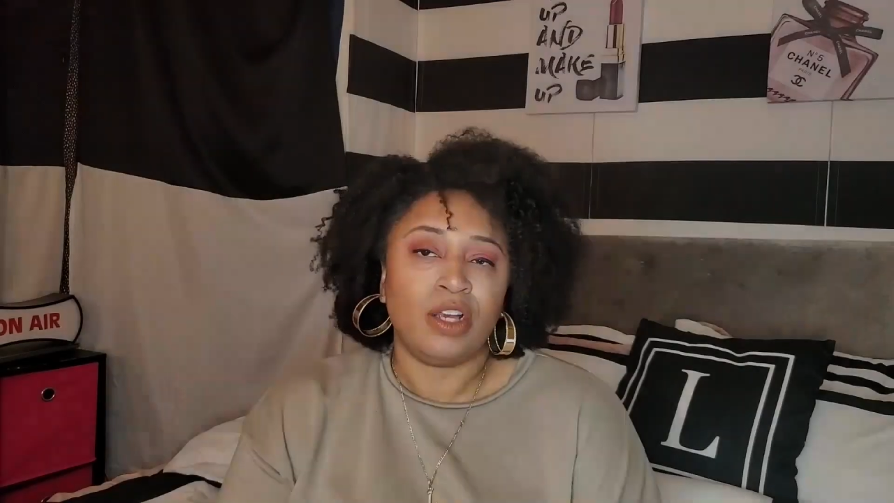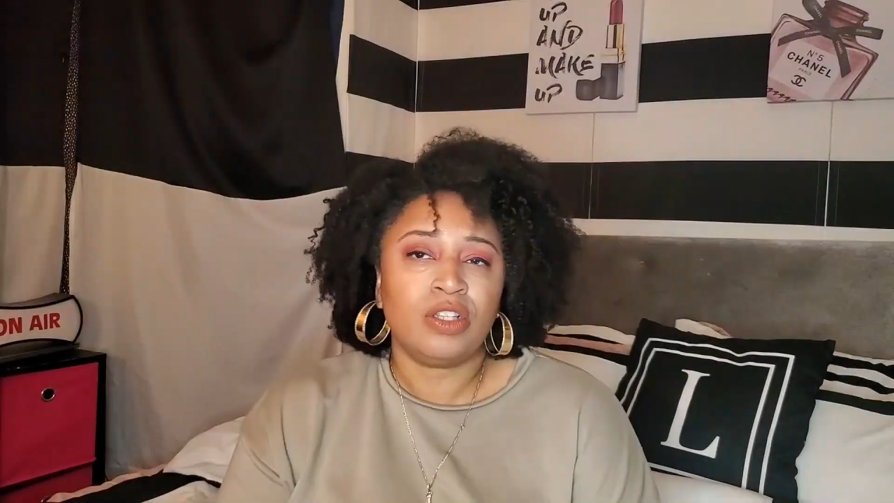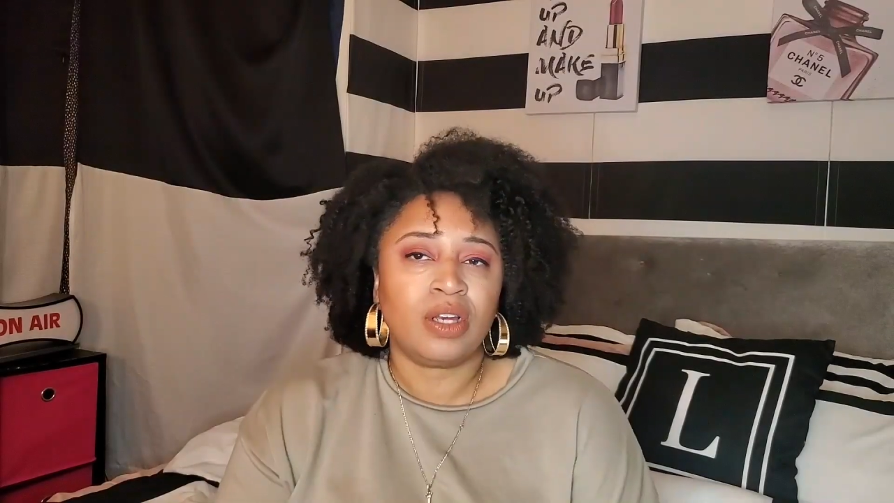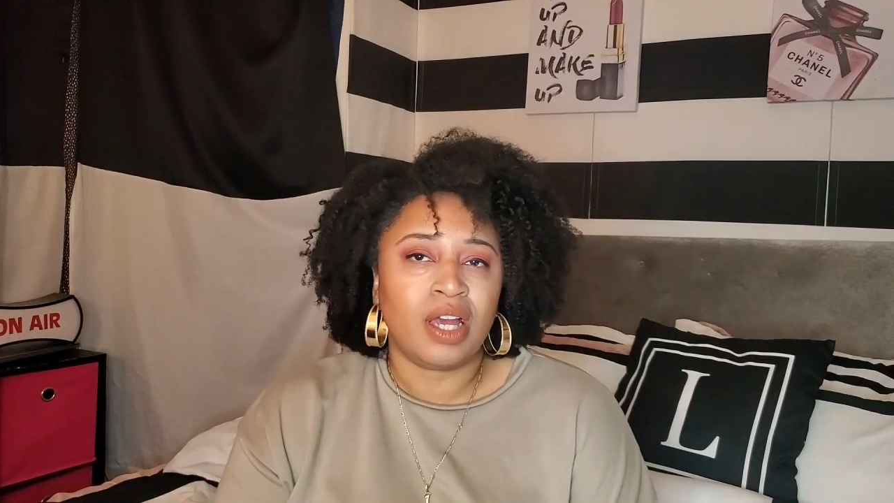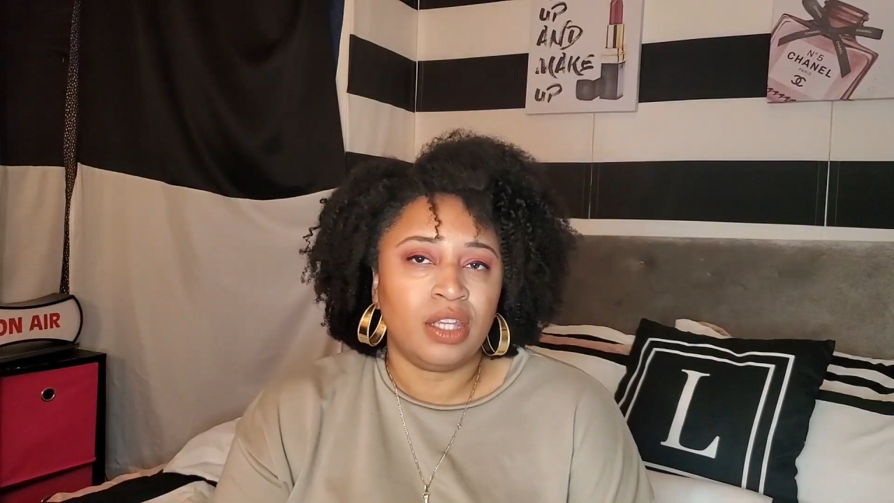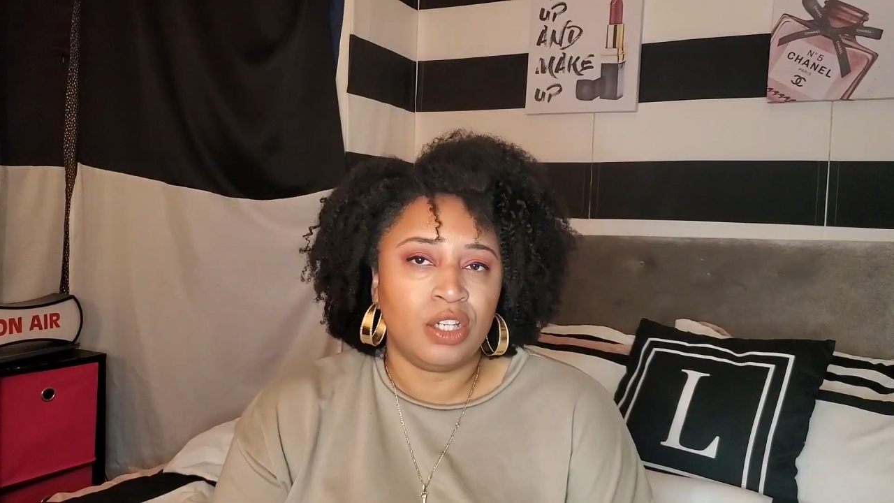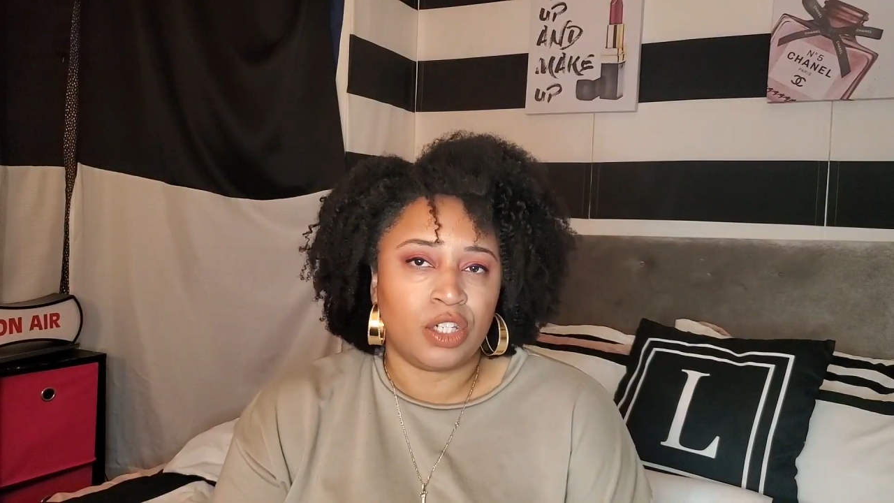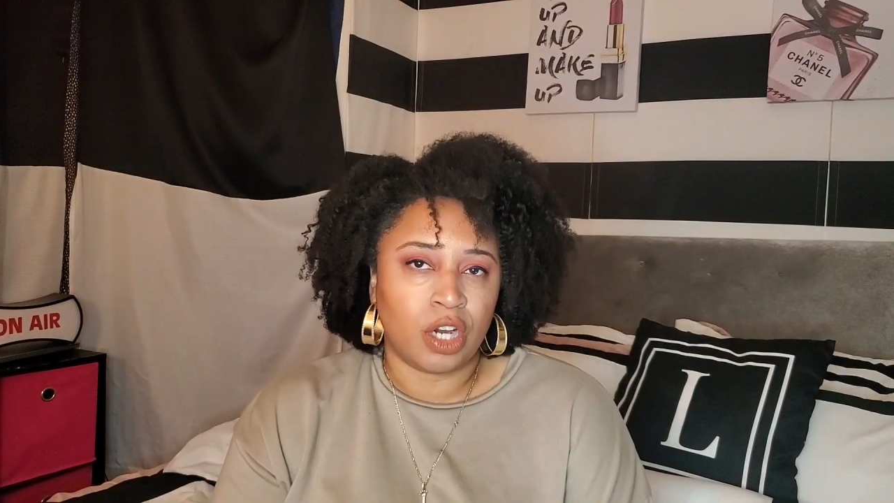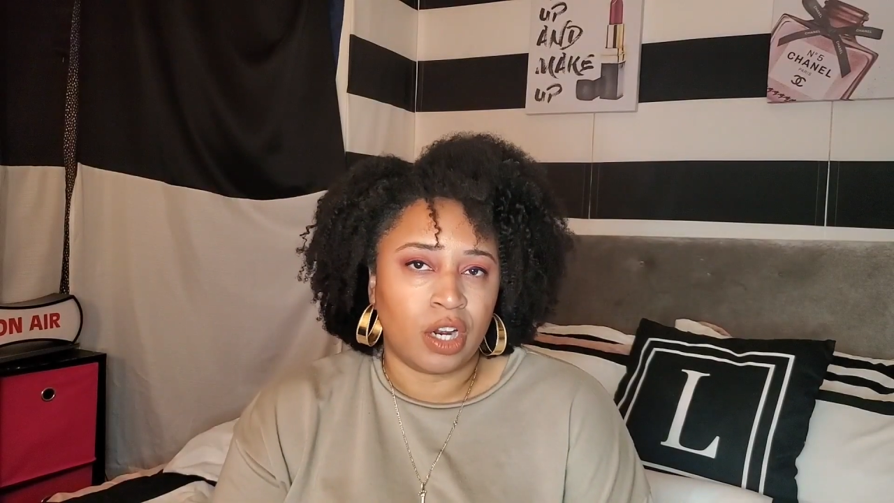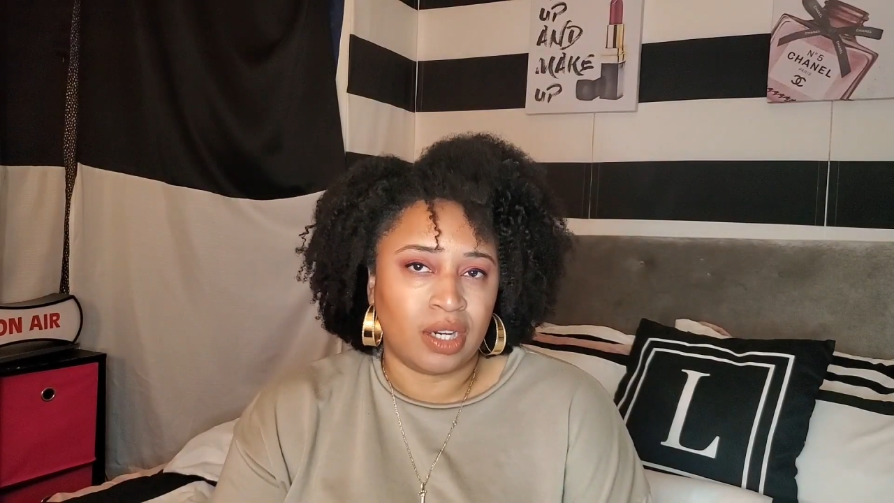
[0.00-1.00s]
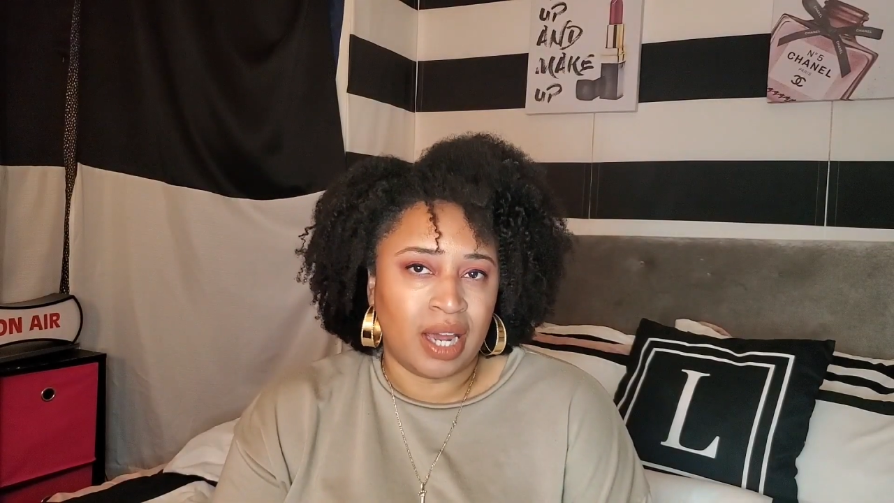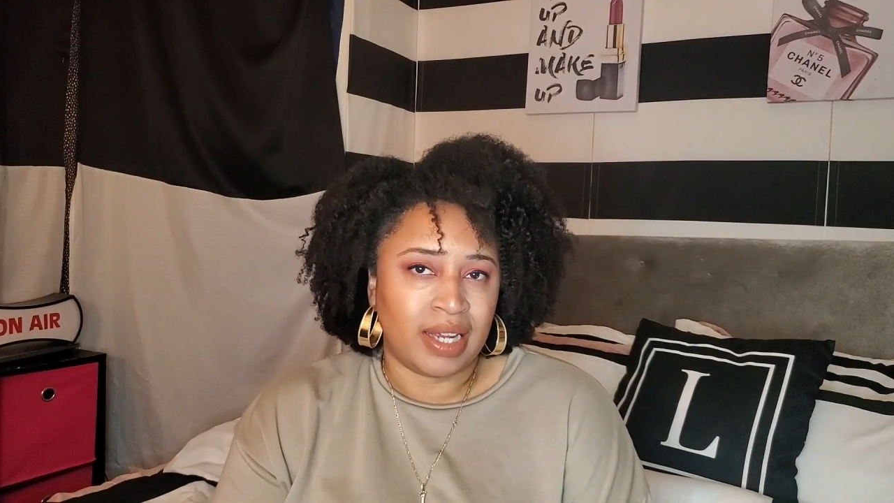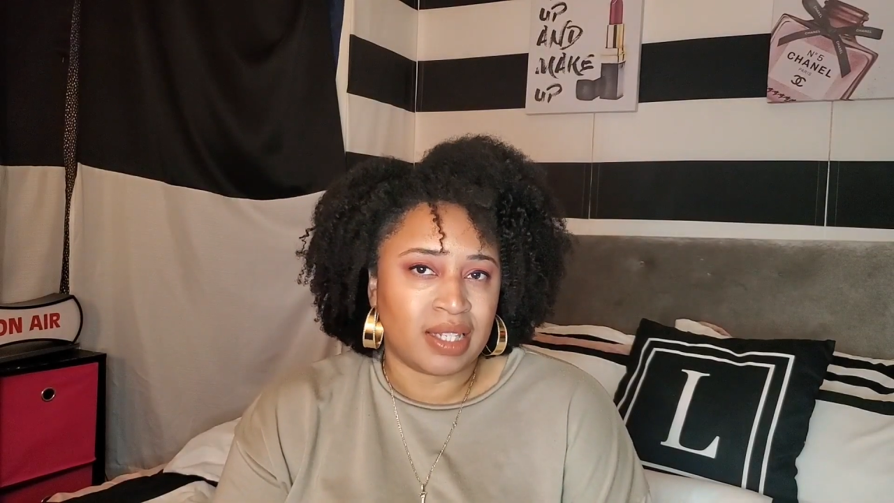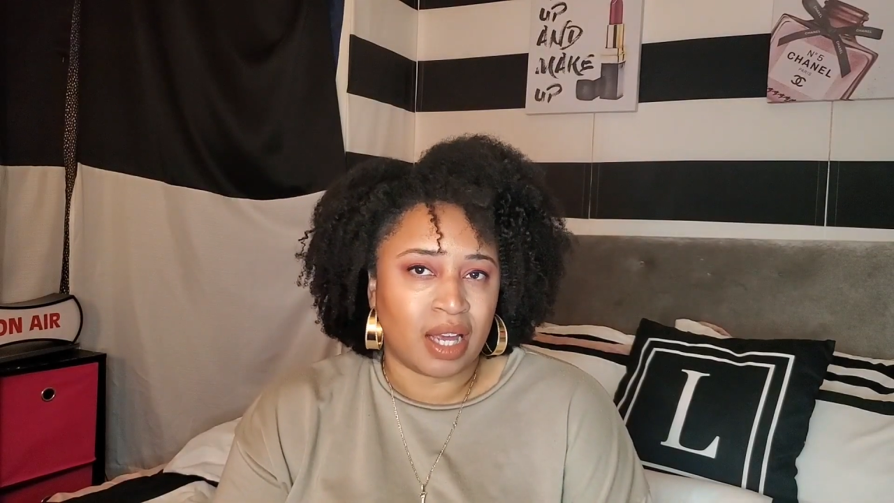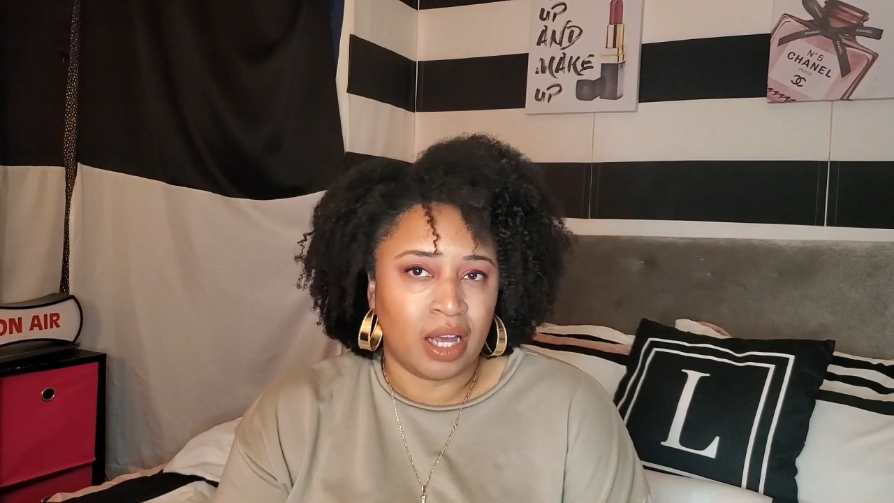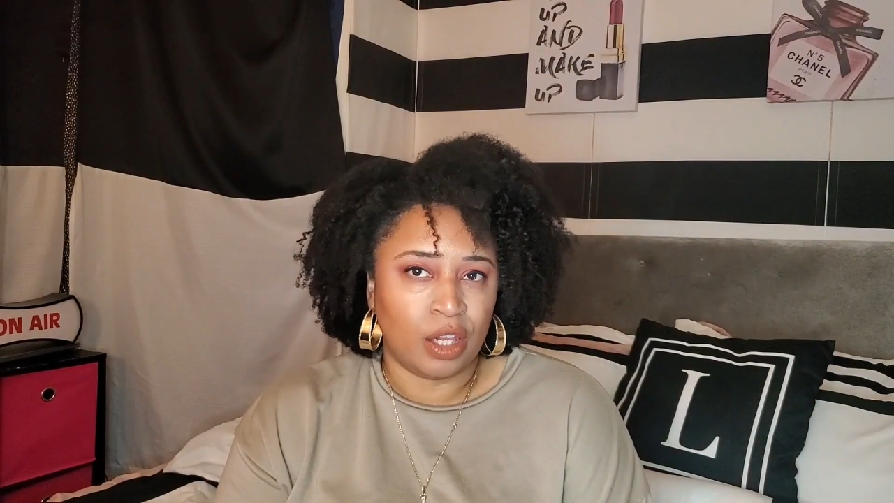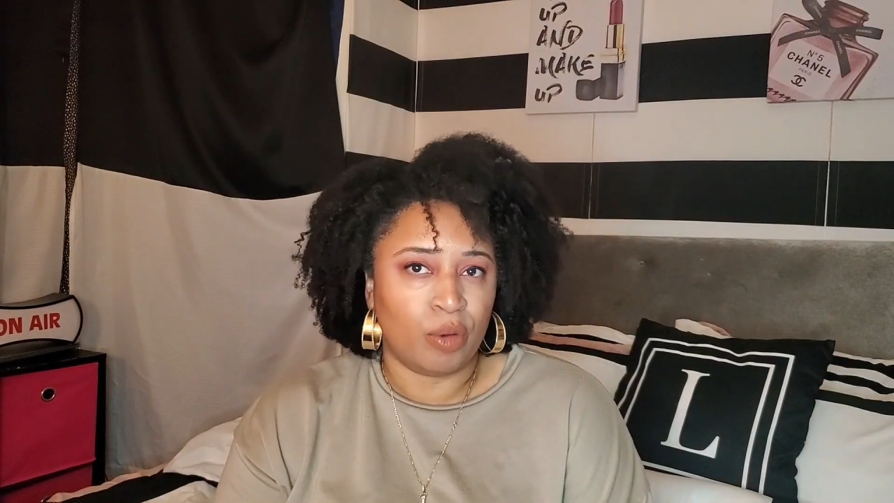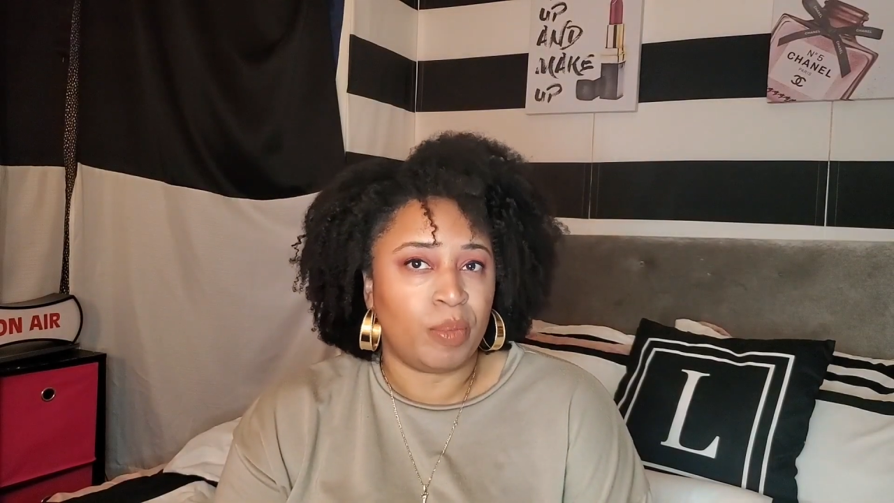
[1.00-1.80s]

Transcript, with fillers: I also got the Dark Knights color